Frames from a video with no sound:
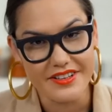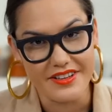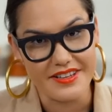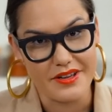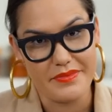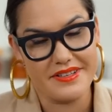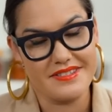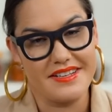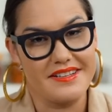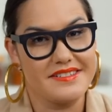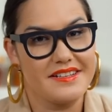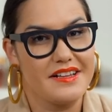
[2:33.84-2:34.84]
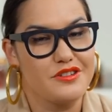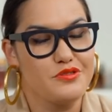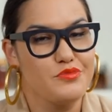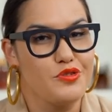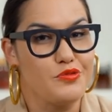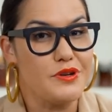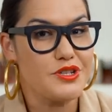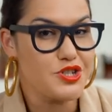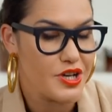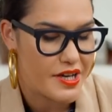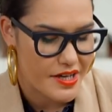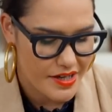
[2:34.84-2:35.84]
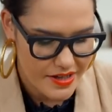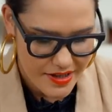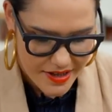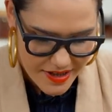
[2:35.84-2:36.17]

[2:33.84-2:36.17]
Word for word: I think that makes things a little more richer.